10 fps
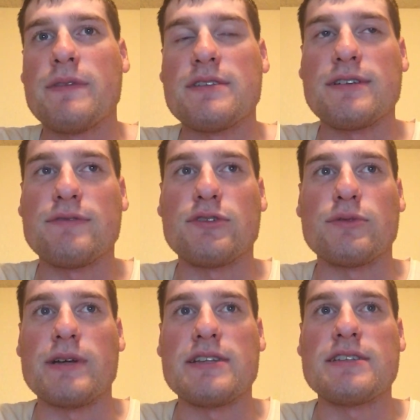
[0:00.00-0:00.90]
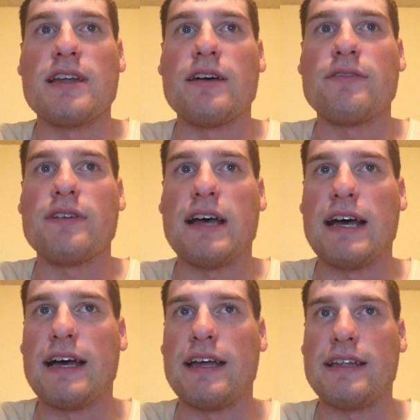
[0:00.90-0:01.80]
stuff to read stuff,
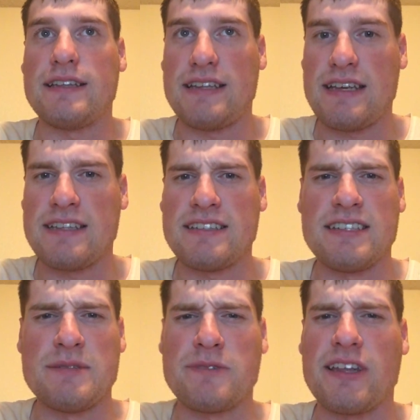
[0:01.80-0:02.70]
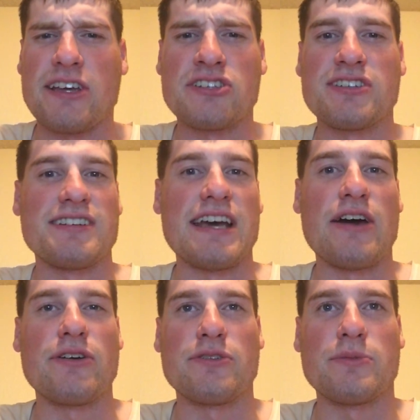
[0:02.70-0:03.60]
it seems to like shut
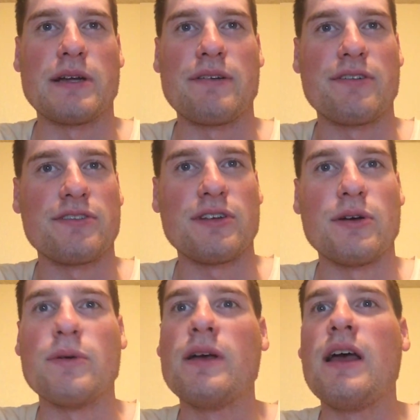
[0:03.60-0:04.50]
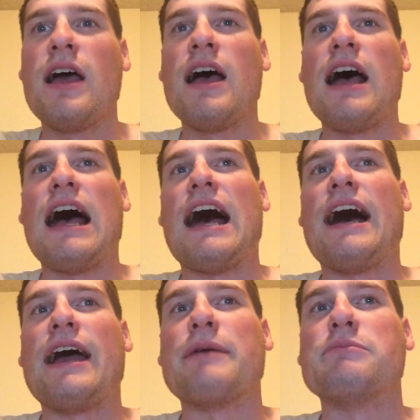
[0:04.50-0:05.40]
down or whatever. So
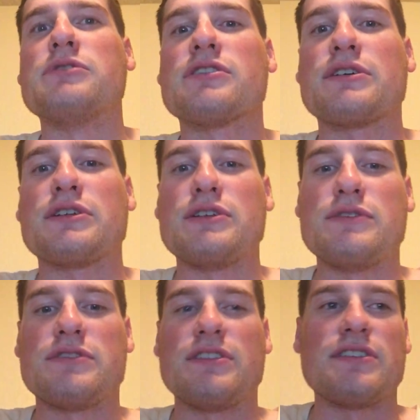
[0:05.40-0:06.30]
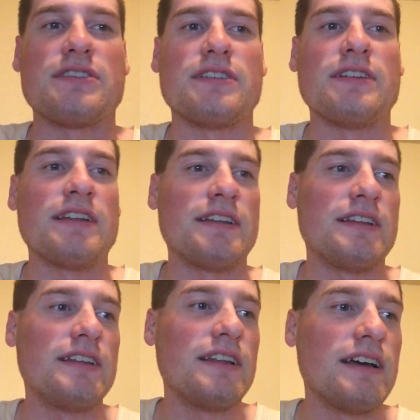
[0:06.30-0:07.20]
I'm just gonna use this and
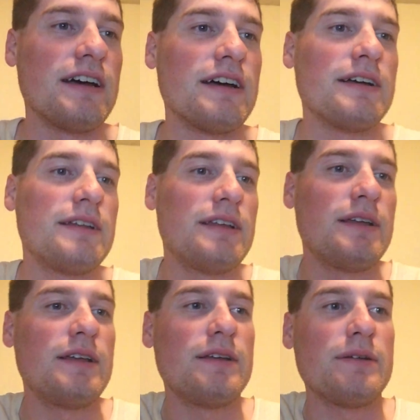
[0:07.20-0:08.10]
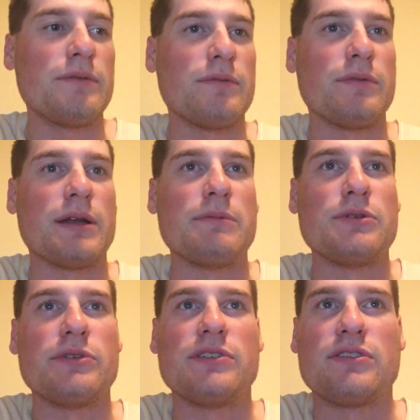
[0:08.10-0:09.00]
uh, when I'm
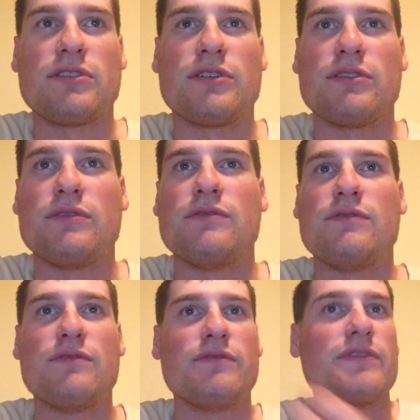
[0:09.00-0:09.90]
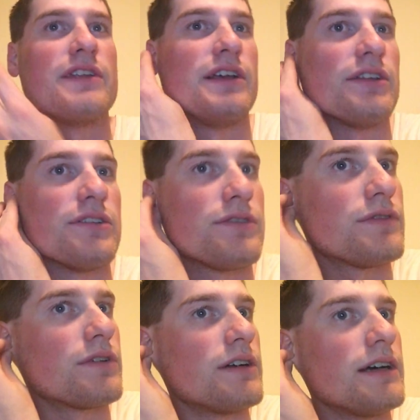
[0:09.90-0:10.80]
doing certain videos
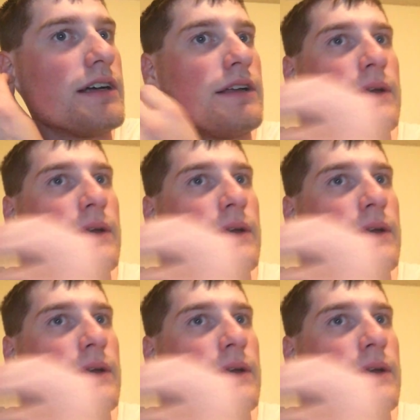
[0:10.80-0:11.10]
for